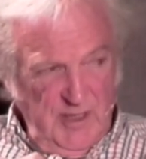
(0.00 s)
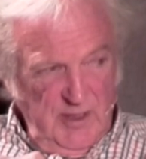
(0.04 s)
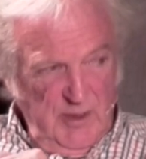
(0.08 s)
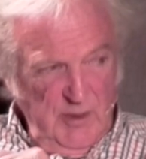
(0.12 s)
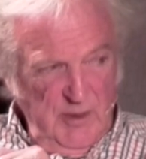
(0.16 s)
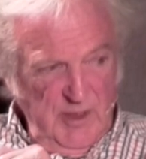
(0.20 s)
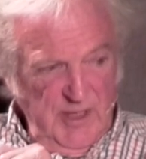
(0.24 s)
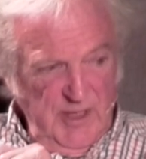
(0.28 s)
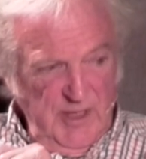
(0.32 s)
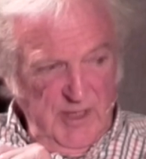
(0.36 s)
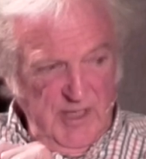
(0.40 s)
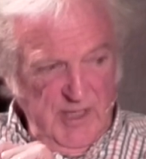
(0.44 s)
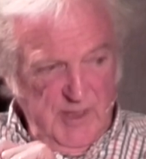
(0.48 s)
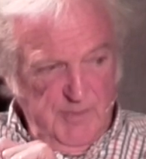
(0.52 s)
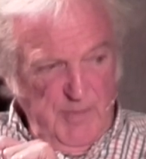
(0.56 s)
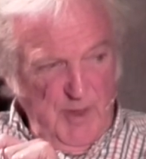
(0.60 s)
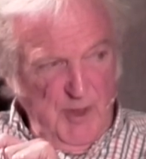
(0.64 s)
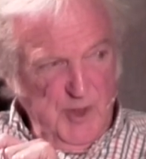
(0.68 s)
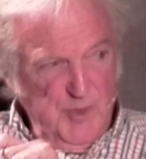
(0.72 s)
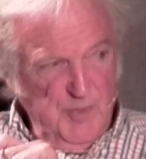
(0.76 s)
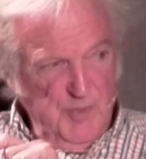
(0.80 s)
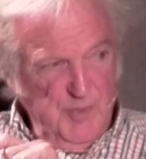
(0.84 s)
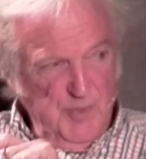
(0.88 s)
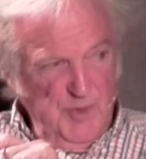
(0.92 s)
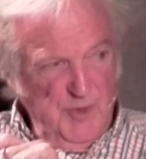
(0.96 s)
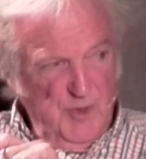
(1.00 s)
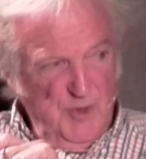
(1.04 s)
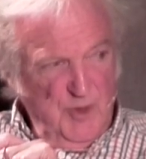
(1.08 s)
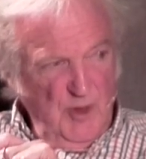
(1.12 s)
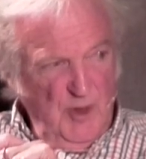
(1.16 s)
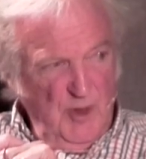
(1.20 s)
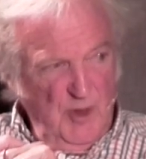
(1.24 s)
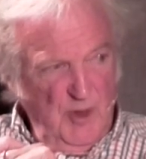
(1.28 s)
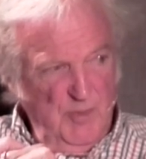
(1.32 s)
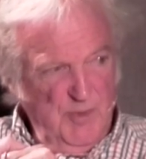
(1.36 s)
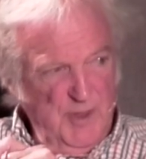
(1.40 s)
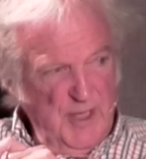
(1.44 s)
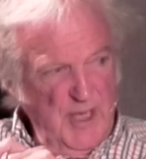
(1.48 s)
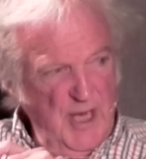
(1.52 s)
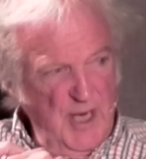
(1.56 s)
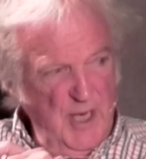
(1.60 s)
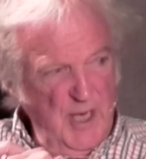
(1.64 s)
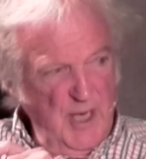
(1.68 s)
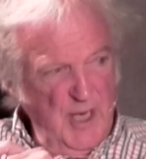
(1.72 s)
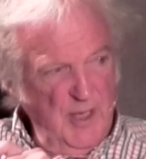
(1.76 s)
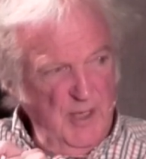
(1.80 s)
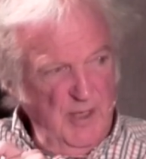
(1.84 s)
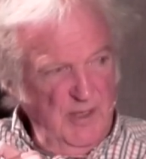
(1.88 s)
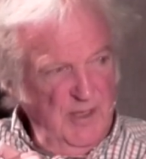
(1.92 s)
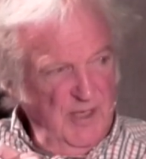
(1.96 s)
doing his postman's job,
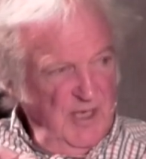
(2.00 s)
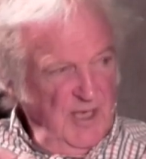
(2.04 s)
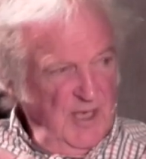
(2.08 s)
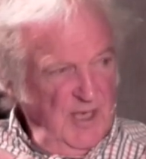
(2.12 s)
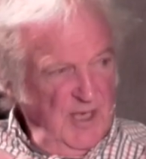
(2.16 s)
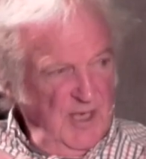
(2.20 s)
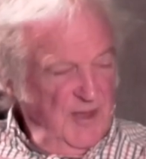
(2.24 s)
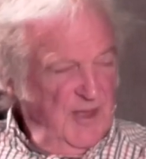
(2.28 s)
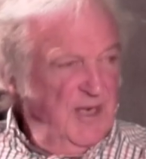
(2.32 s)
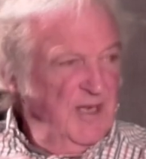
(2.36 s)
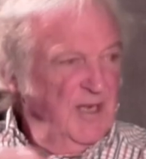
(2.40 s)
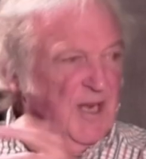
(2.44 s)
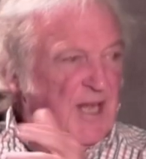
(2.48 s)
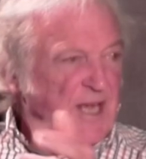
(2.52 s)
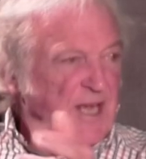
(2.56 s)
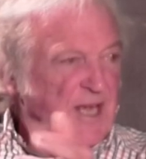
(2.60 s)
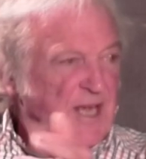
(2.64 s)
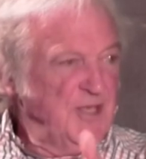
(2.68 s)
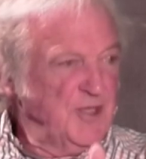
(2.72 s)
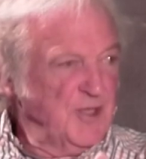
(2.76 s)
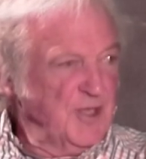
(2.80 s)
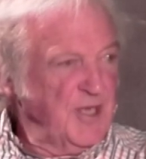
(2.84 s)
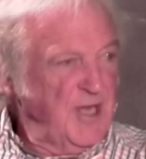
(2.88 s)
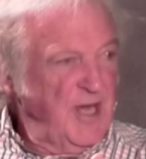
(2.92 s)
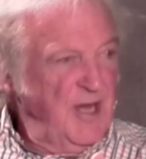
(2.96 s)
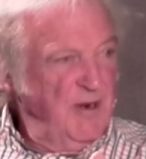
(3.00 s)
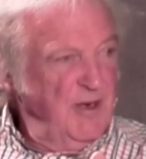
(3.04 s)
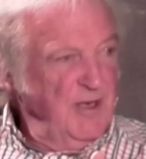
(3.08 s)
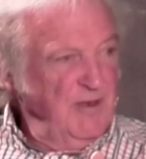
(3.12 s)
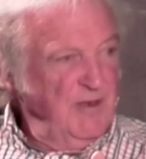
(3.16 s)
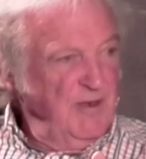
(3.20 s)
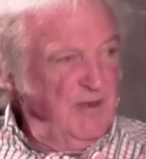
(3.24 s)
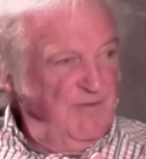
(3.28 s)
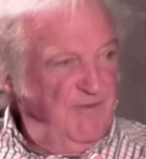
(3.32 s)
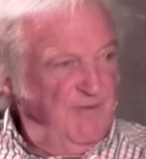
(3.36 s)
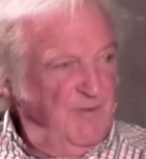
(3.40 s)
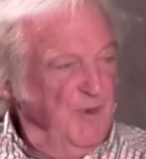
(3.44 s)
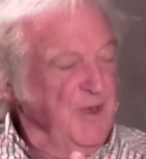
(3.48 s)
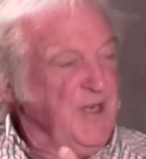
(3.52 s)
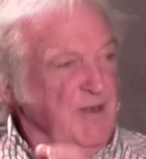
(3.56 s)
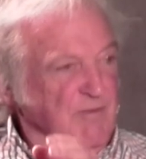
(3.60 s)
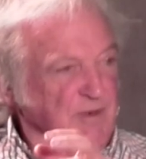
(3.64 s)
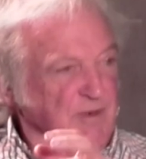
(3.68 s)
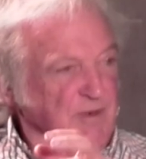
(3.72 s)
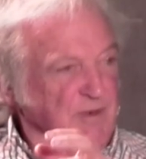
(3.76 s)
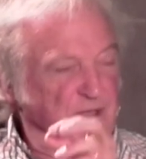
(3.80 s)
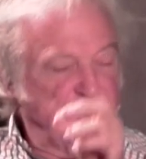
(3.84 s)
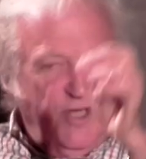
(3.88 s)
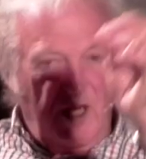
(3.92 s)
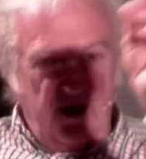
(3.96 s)
then later caring, when he
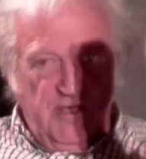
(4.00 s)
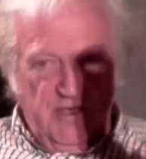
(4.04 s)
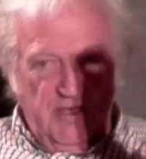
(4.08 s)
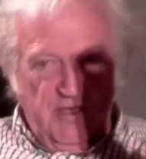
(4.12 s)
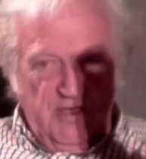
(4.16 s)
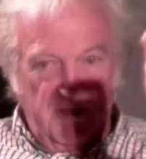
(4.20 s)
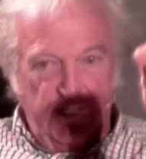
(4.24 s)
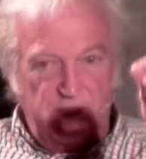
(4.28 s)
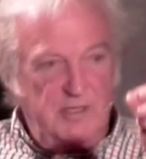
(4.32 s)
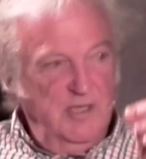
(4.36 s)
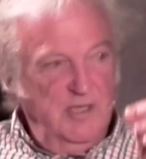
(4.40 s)
retired,